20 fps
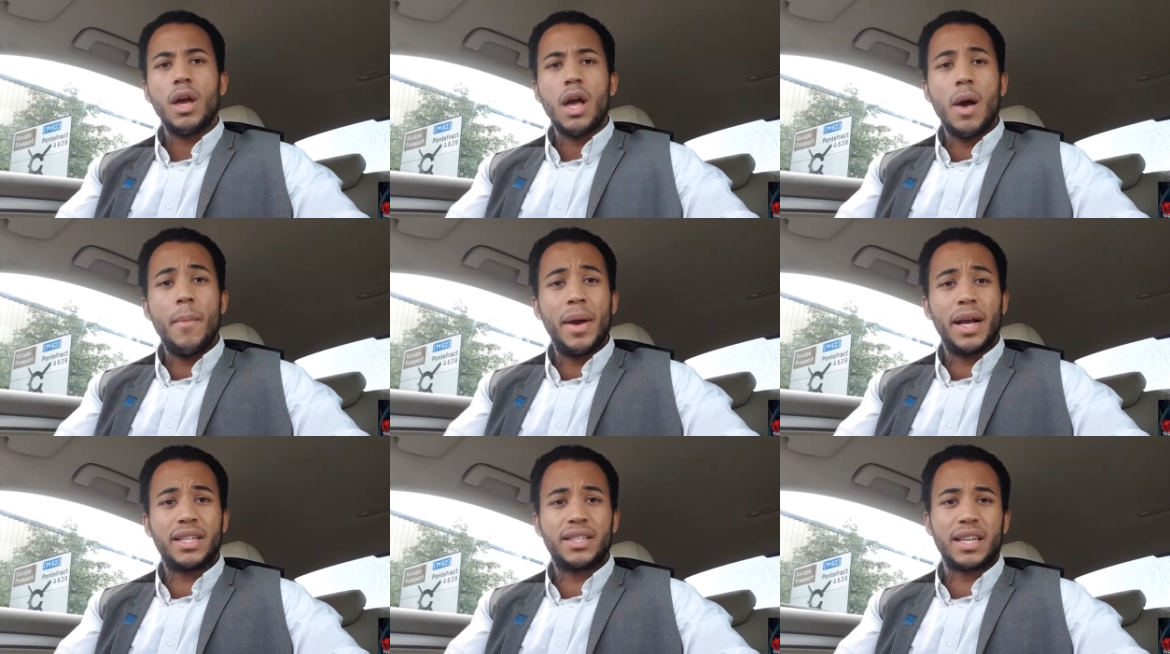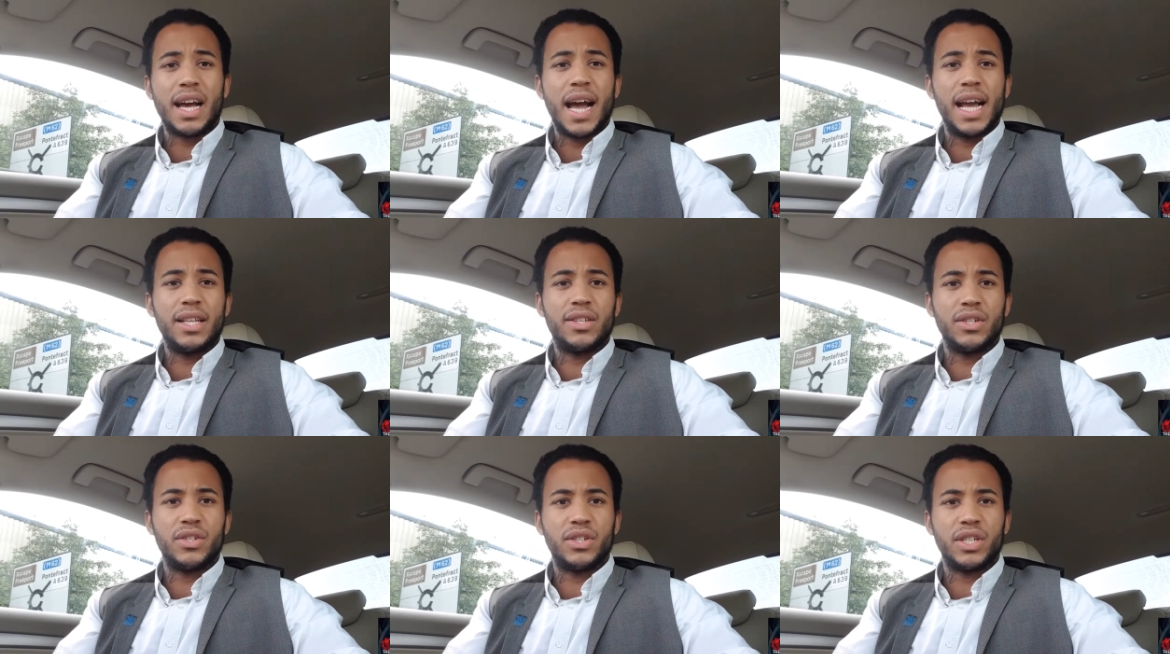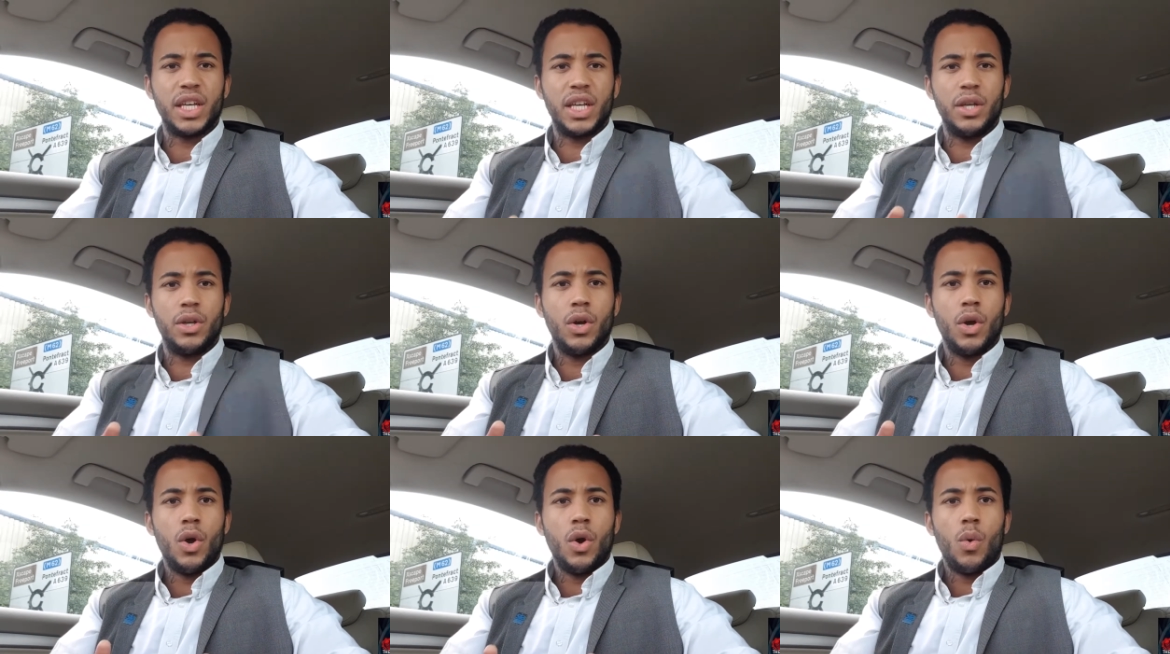I'm excited to
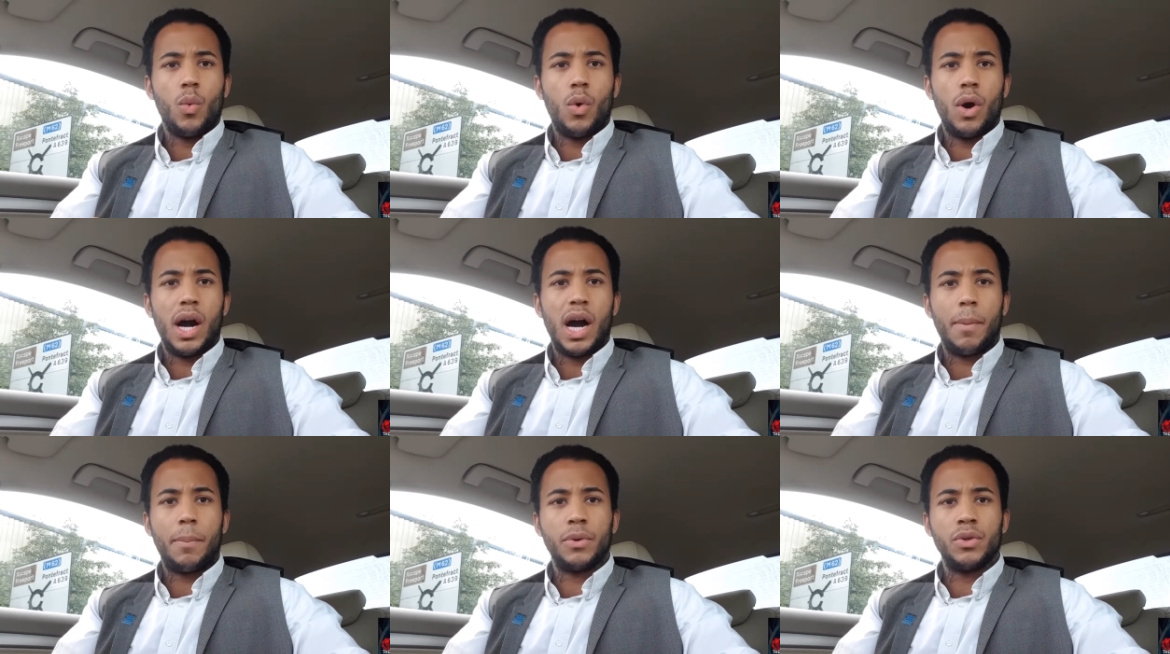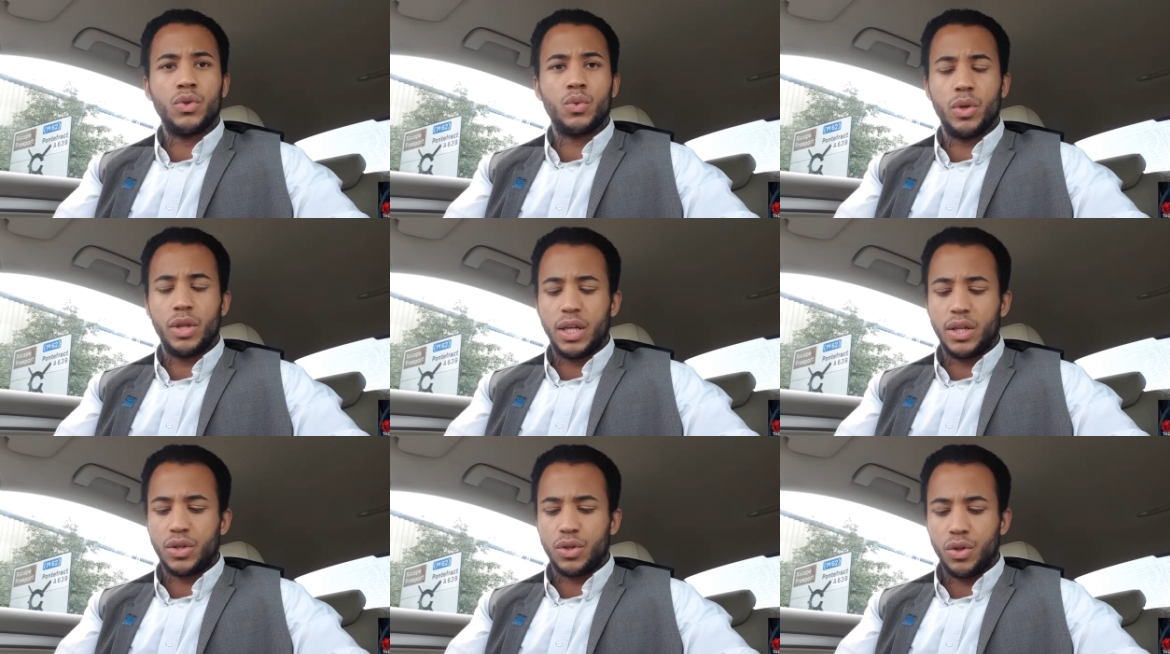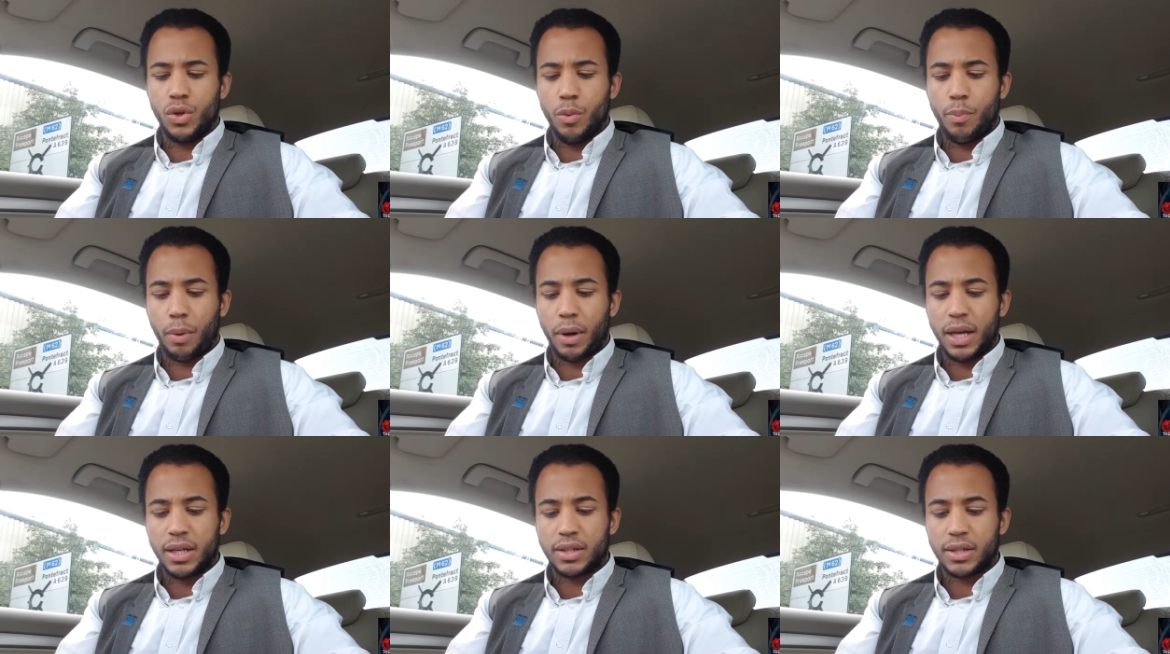see what happens with this
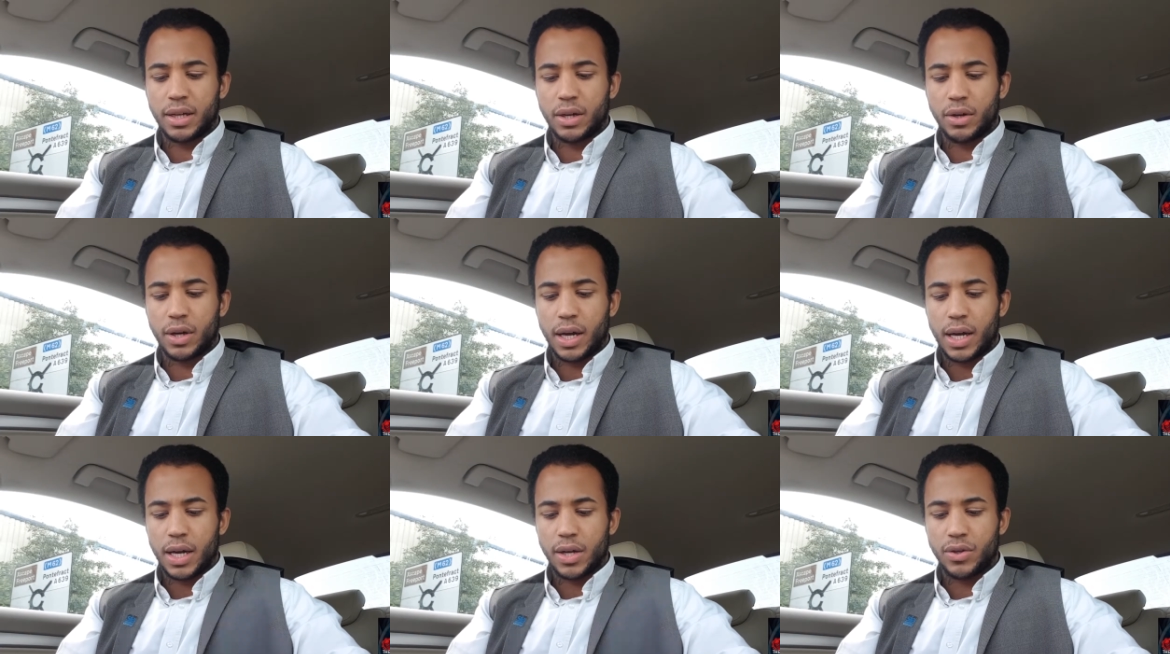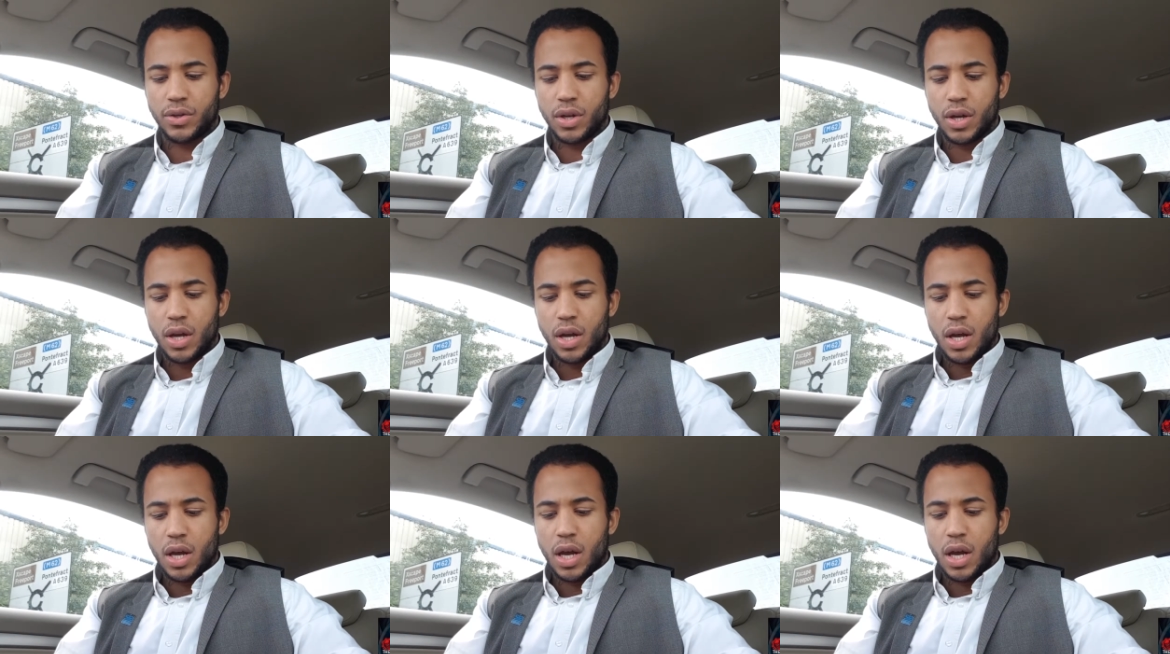new playstyle, guys.